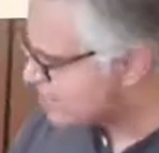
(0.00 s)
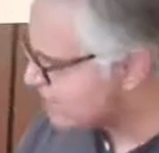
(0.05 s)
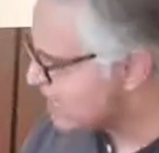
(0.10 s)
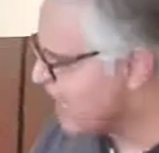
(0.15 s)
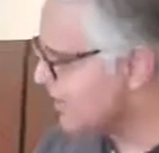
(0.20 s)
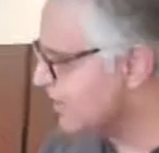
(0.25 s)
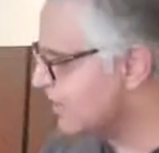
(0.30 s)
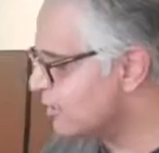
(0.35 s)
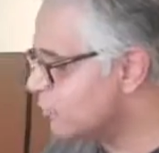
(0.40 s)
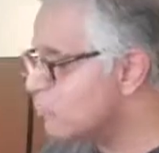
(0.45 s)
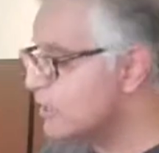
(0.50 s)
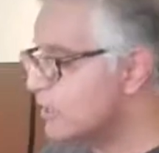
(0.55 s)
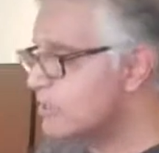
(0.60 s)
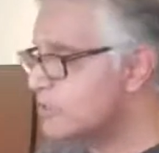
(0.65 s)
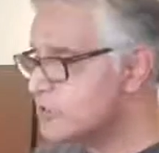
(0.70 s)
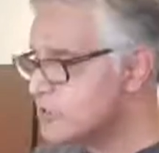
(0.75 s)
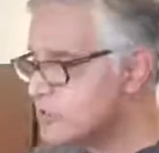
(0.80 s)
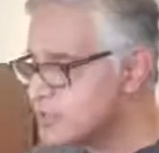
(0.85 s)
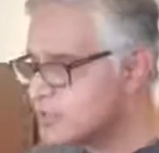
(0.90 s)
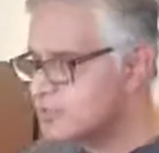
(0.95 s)
tangy. You can
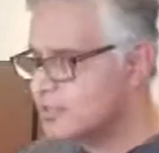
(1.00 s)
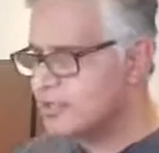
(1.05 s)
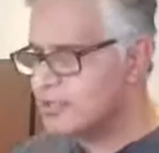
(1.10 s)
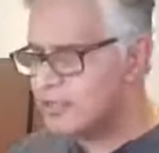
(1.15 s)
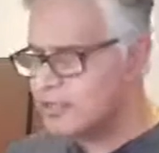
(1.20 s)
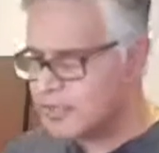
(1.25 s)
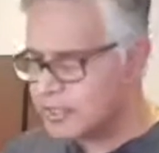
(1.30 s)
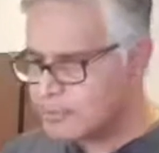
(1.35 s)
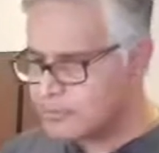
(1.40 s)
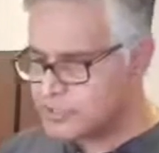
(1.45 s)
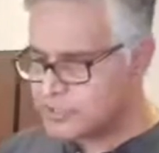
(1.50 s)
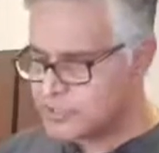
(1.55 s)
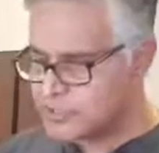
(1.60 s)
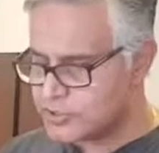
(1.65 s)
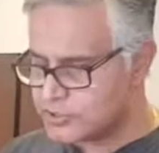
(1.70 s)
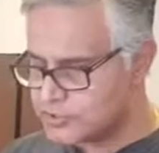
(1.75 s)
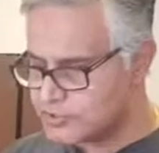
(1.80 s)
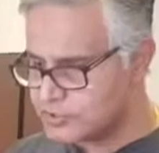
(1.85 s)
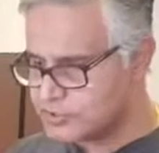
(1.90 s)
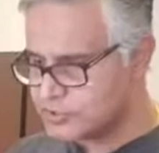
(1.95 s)
use lemon
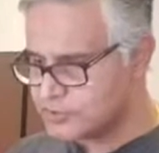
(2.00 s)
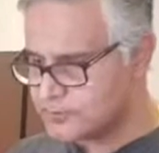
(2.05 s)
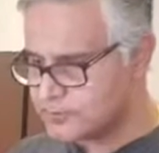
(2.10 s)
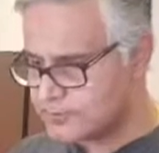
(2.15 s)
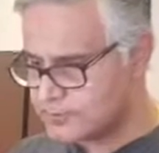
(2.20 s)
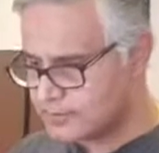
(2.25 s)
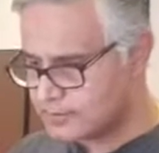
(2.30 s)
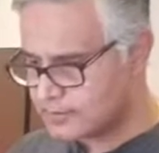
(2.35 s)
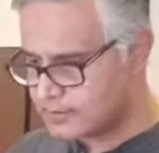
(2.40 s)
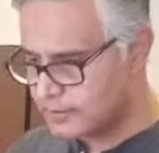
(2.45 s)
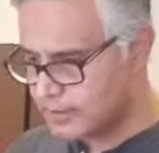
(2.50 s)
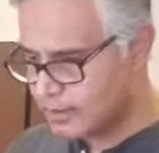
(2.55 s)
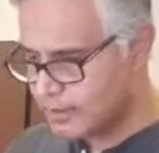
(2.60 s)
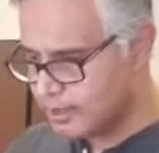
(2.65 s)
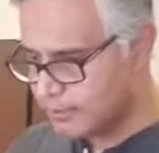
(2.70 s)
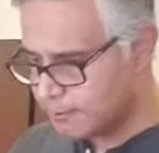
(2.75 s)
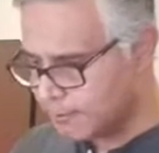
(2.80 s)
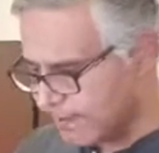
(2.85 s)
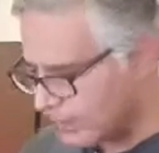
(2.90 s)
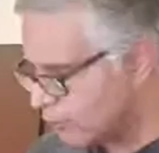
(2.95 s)
juice,
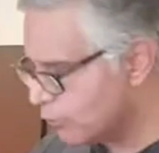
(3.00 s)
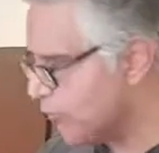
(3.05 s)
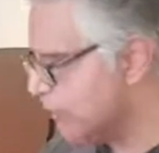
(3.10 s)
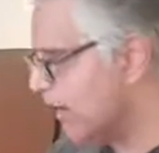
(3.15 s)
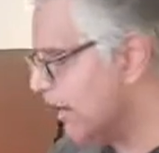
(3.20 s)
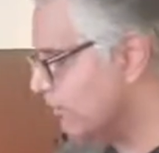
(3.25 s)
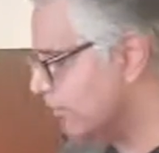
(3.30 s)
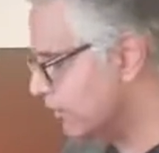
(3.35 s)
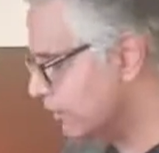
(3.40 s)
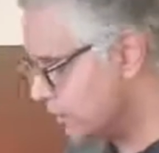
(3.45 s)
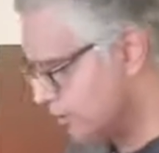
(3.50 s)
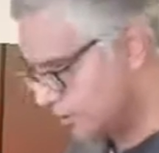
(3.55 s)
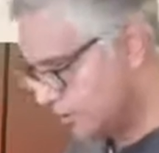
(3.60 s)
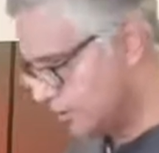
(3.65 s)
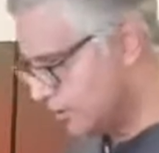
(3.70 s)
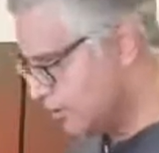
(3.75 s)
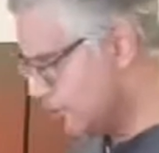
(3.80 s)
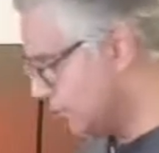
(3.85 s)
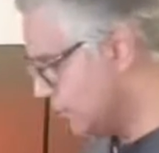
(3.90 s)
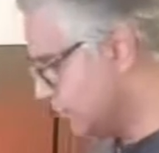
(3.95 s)
mango powder.
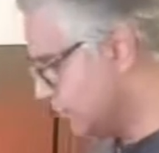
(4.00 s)
You